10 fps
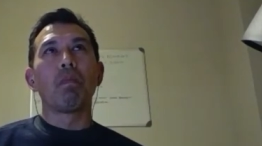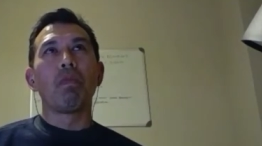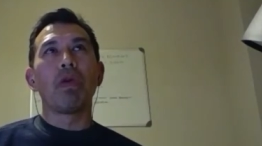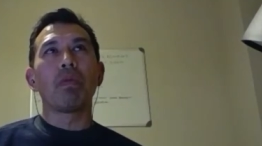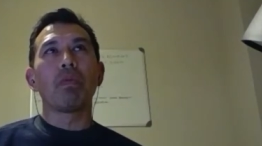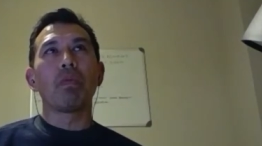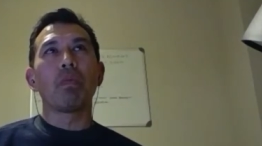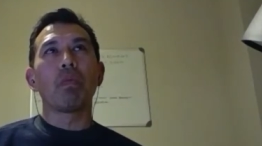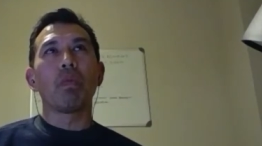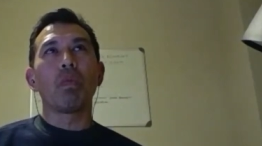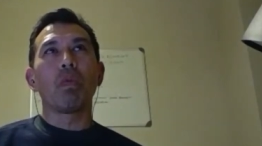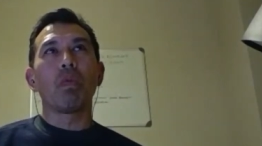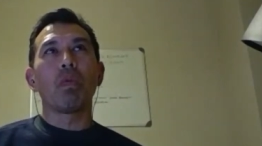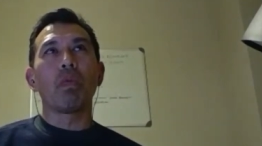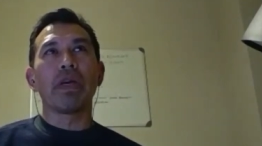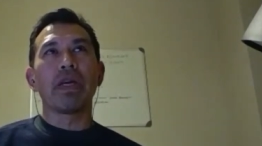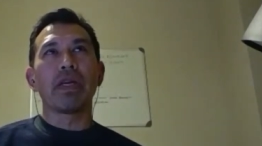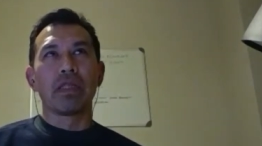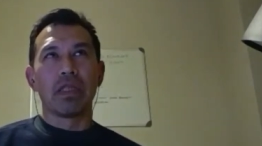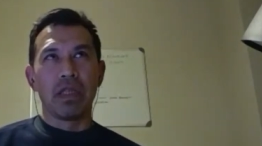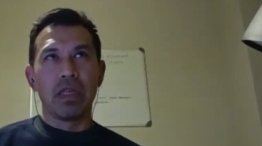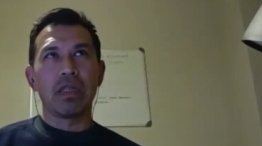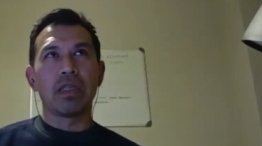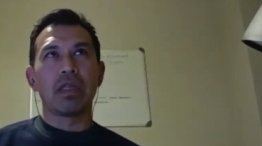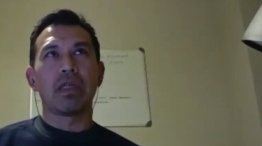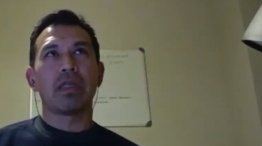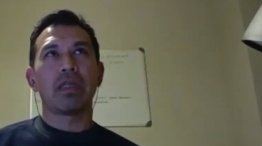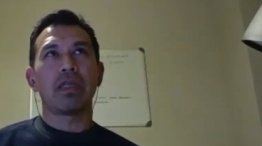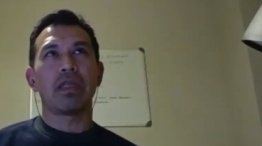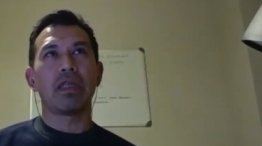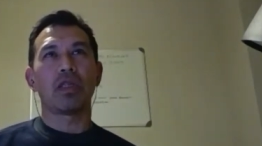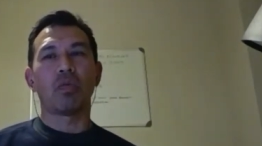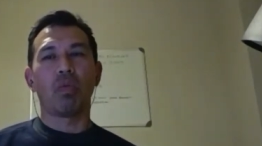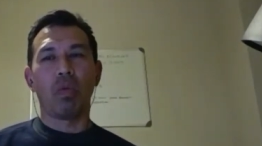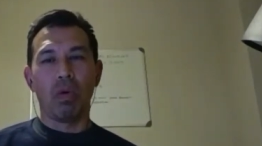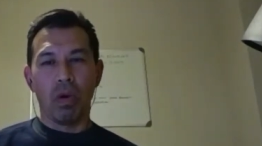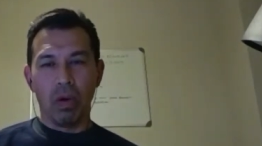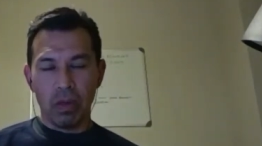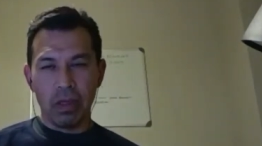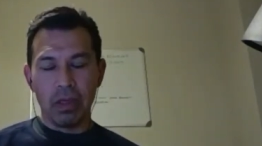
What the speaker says: that we exist in this world